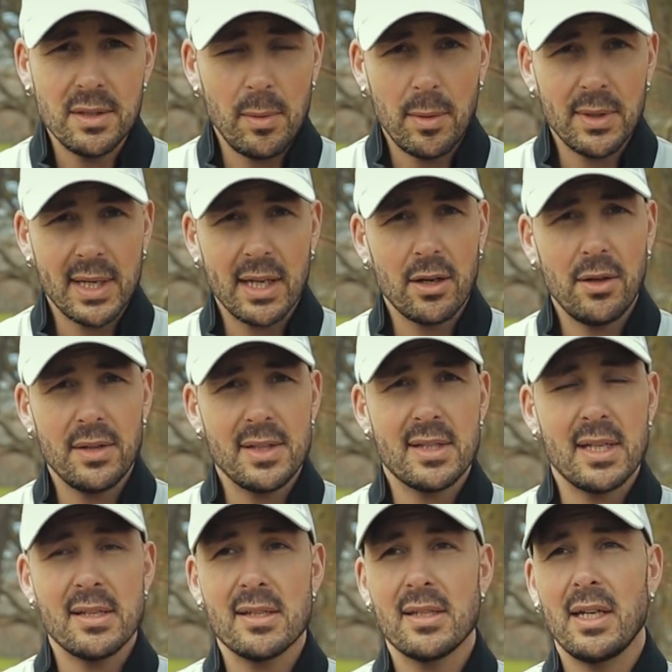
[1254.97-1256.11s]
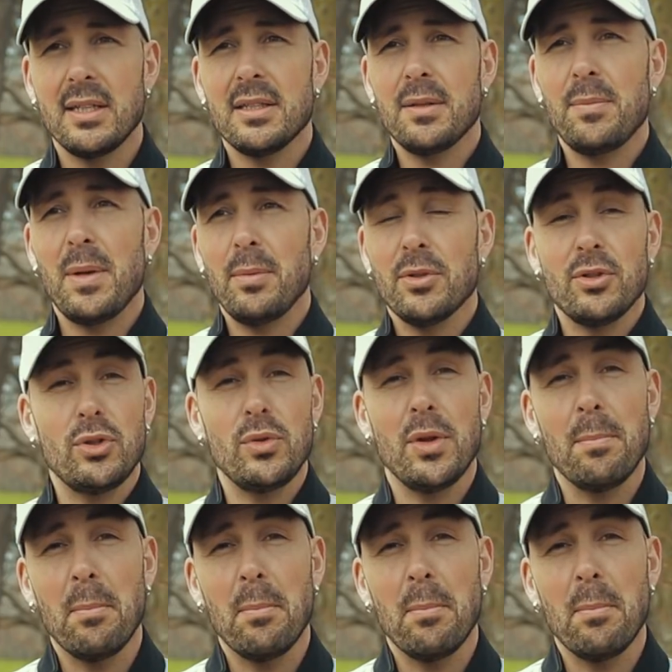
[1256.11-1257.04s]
to be able to get all these things done, to be able to do the